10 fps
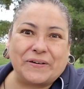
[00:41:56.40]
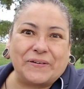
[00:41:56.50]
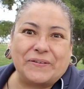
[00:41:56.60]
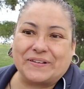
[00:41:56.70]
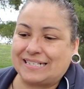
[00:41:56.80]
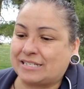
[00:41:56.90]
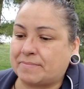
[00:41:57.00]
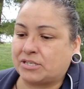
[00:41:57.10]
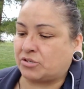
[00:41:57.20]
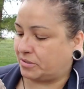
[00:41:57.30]
Oh, it
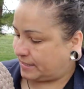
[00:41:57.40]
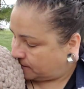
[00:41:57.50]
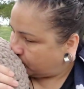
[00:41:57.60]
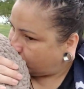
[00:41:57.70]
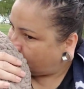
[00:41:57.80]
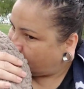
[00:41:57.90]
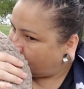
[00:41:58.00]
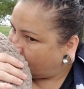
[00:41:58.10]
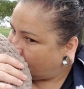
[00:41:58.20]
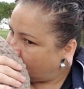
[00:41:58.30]
smells so good.
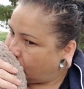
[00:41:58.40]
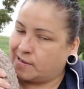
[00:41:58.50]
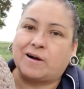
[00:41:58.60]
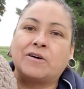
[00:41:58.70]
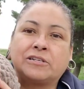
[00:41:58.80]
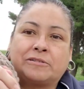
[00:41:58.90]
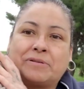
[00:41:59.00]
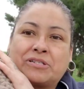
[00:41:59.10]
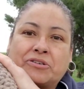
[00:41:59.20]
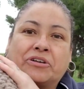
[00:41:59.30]
Oh, it
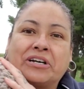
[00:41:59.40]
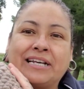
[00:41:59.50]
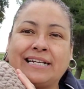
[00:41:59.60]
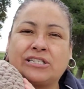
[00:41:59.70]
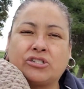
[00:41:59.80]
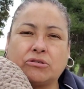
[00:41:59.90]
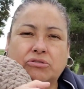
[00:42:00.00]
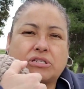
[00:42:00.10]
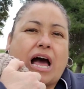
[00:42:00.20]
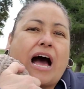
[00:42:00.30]
smells so good, and it's so
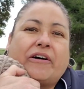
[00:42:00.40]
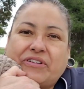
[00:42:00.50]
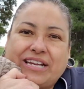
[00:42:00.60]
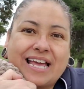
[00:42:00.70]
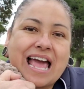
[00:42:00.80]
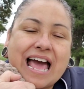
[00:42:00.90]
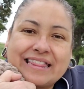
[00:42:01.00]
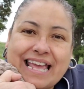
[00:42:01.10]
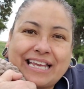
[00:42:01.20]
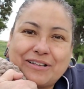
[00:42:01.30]
soft.
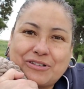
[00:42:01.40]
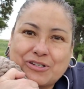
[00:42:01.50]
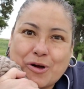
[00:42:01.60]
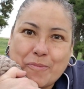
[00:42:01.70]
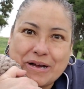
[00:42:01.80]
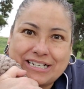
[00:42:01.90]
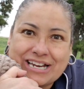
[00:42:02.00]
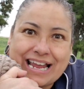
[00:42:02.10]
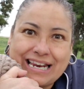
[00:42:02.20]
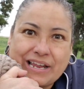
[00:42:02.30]
Thank you so much.
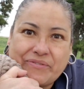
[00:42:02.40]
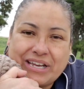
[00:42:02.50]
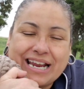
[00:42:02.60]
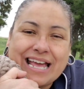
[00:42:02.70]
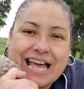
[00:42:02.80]
I love it.